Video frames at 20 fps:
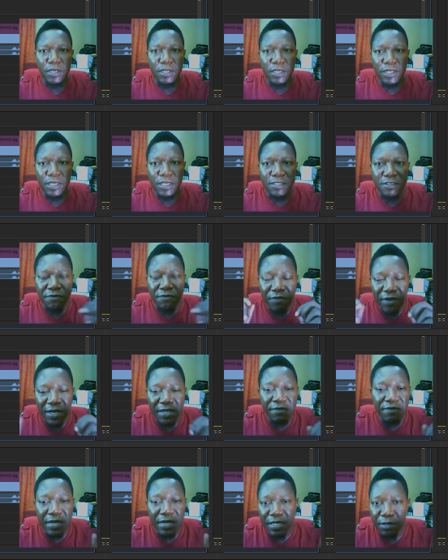It's very,
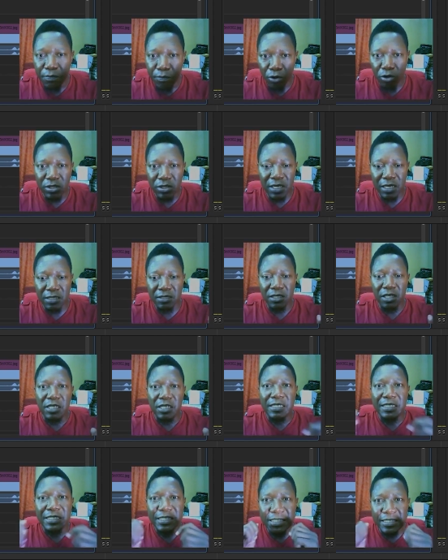very important.
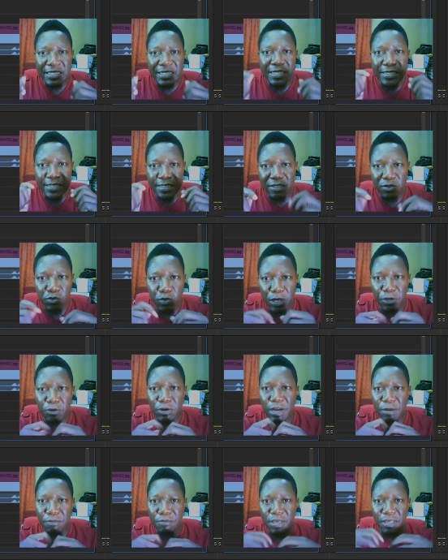This is where you
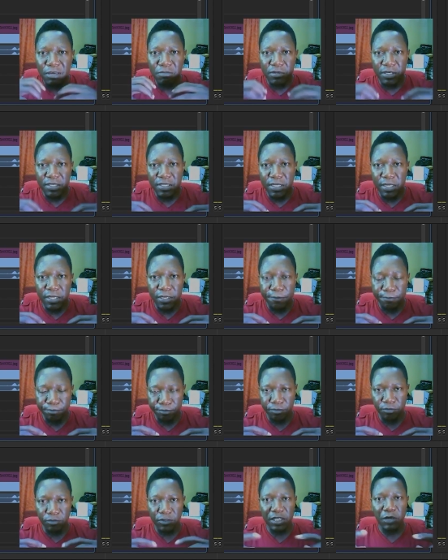can make mistake,
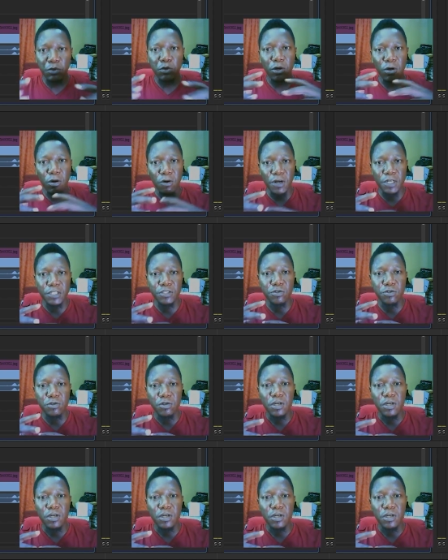then we correct you.